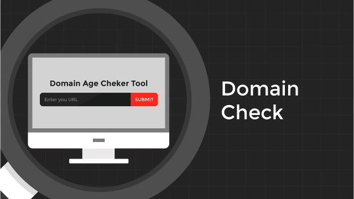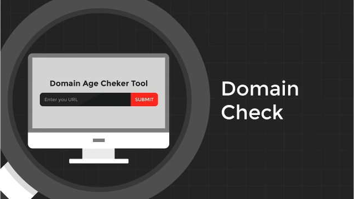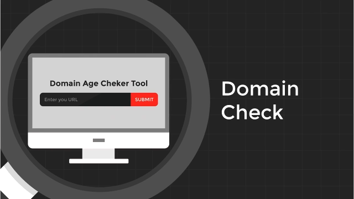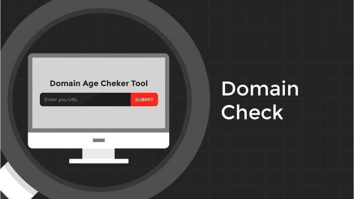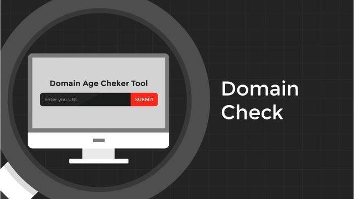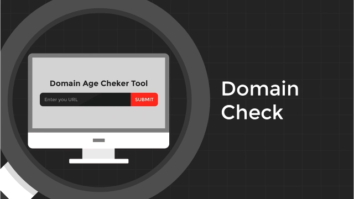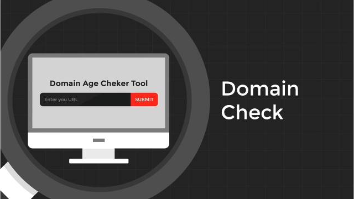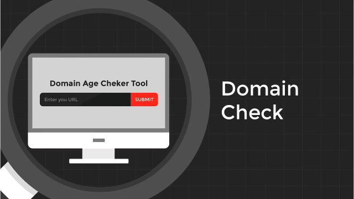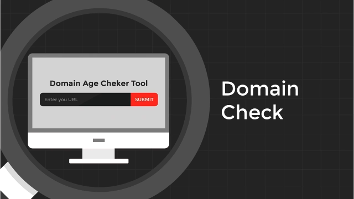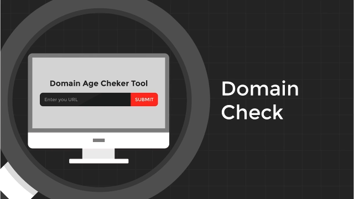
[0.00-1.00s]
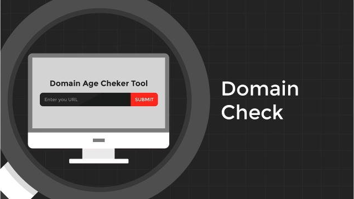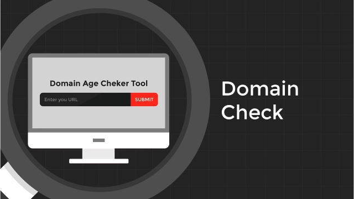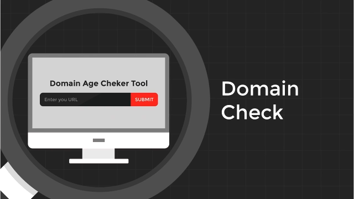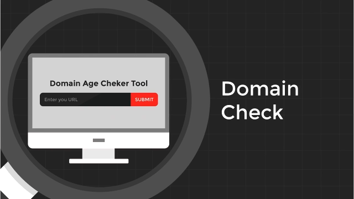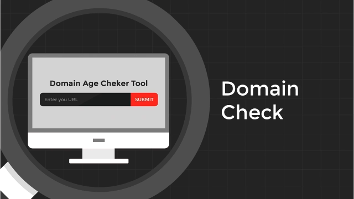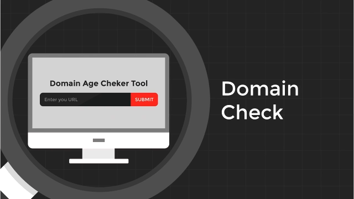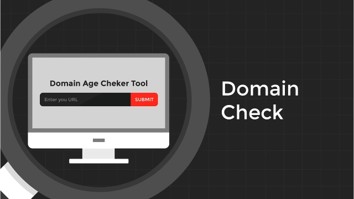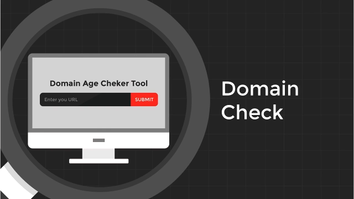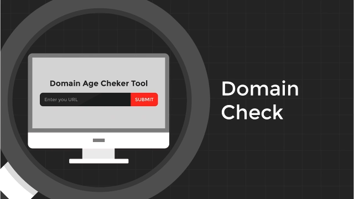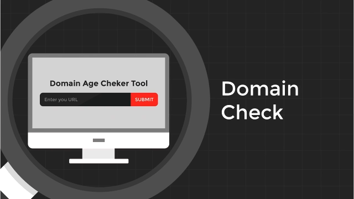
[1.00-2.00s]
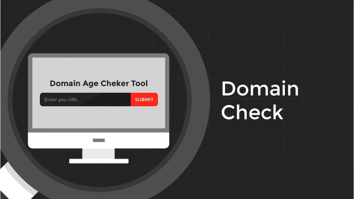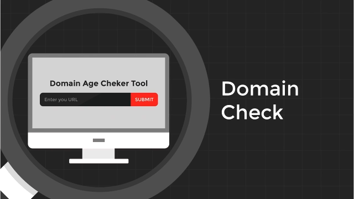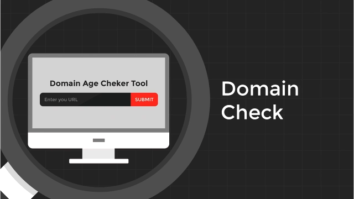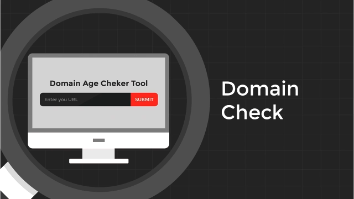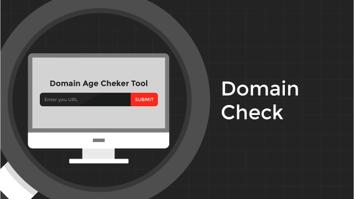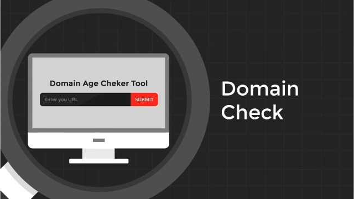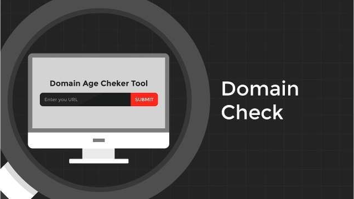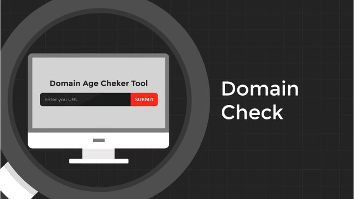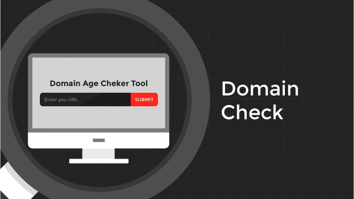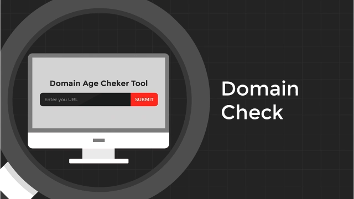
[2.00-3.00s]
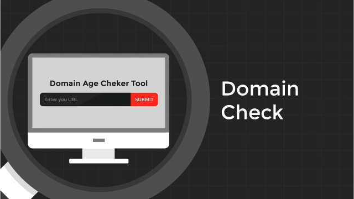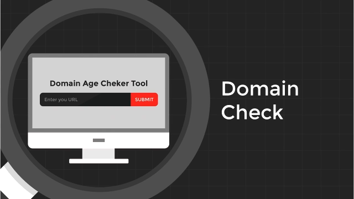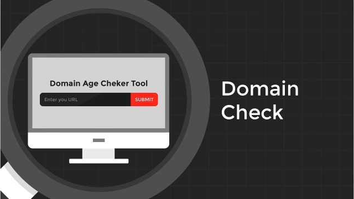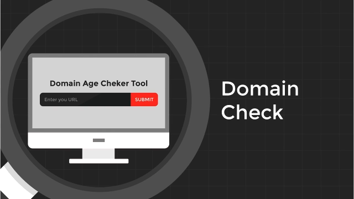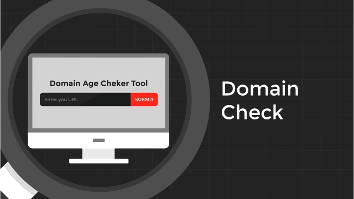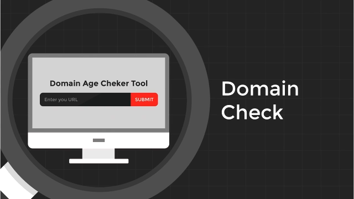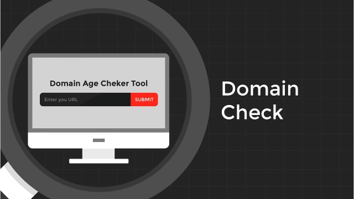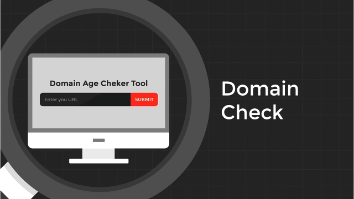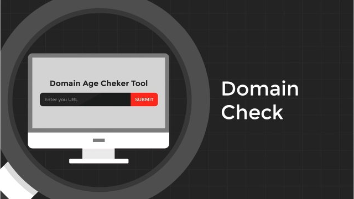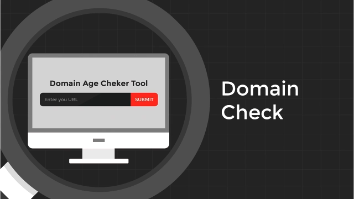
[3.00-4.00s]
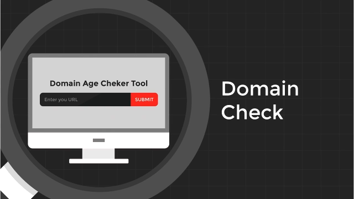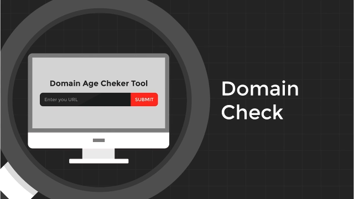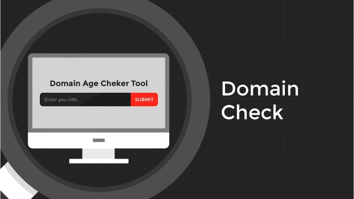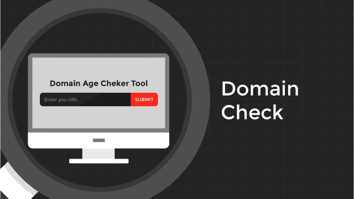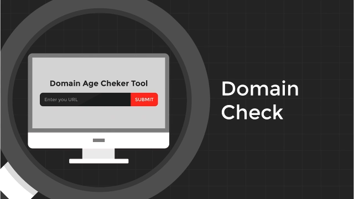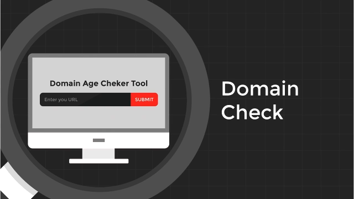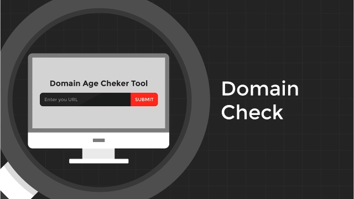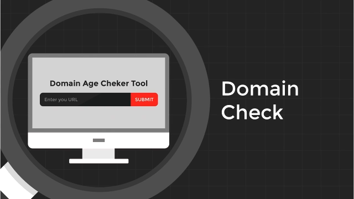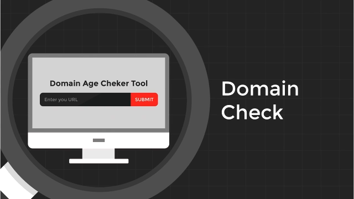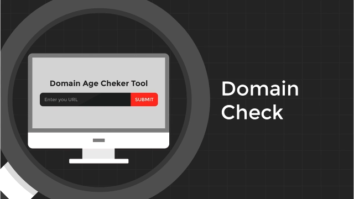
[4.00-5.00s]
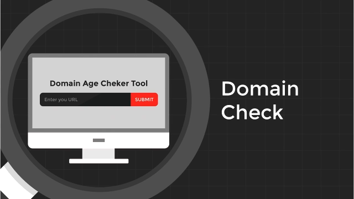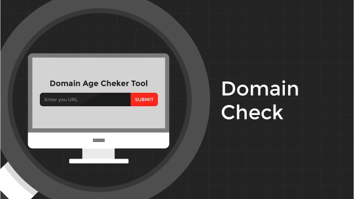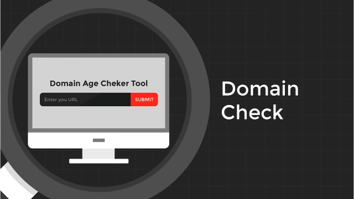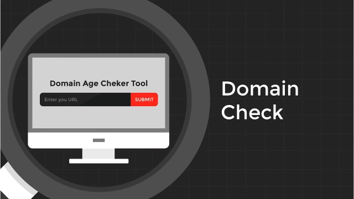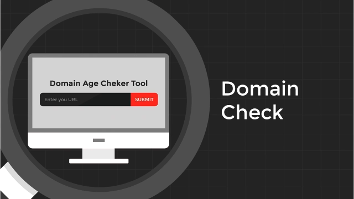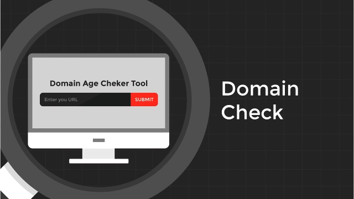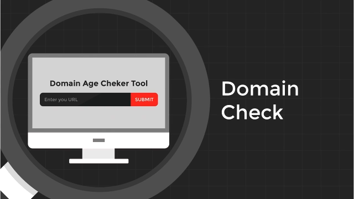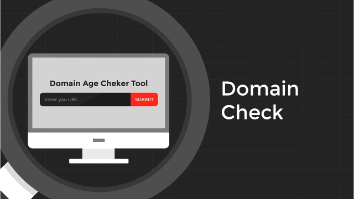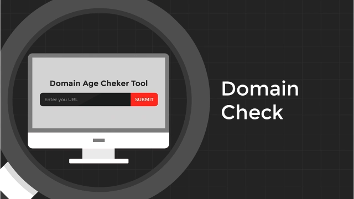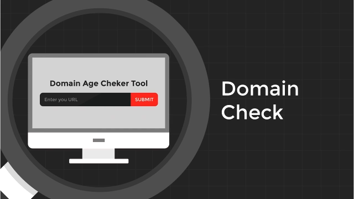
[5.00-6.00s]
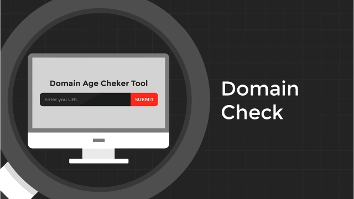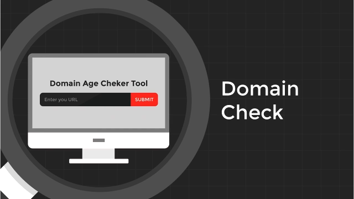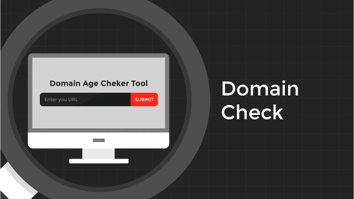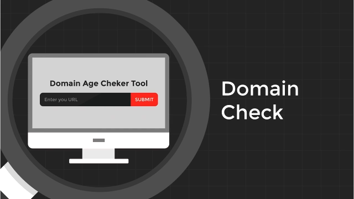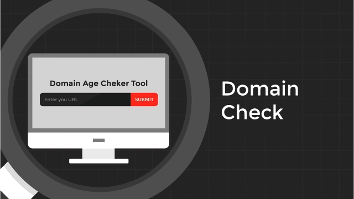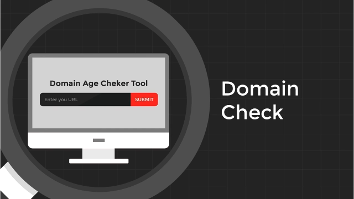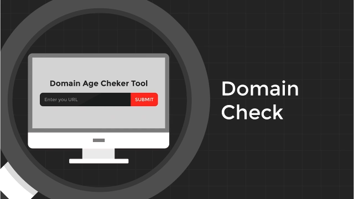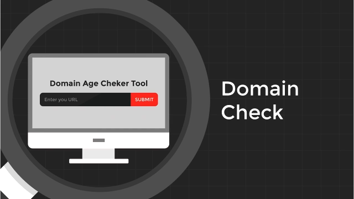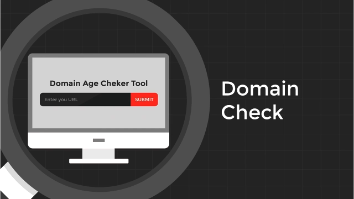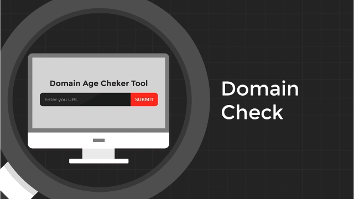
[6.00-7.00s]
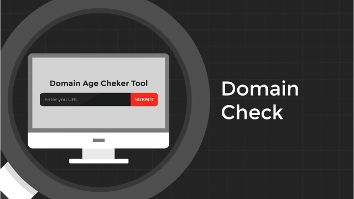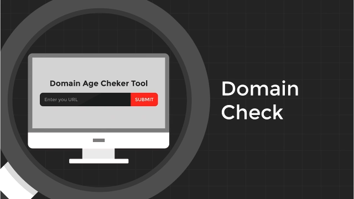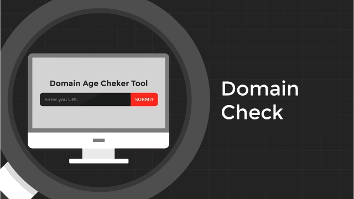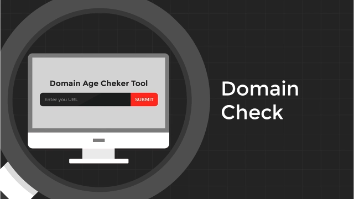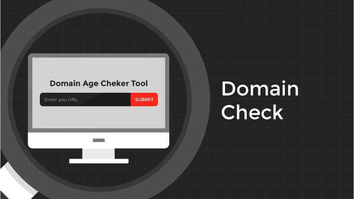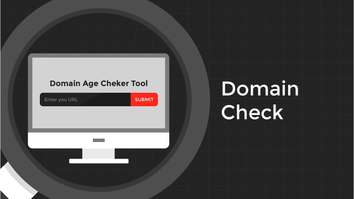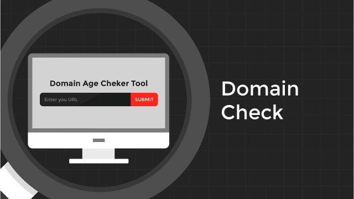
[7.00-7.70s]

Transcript: No face is visible, so there are no lips to read.